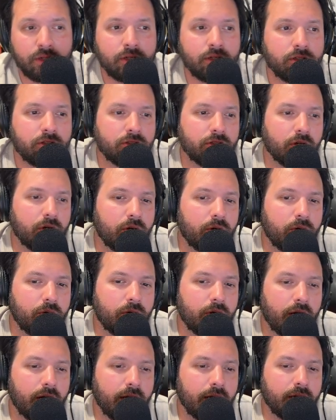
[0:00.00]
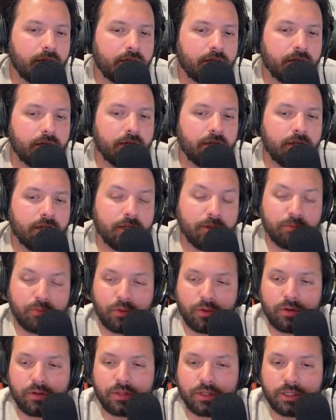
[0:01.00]
so I can
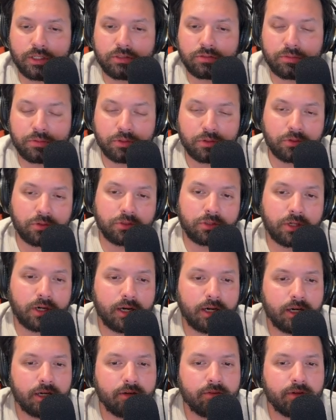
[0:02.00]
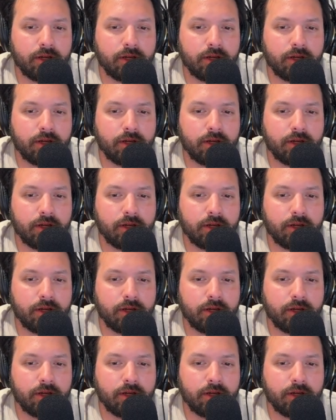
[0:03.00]
import things from Google Drive,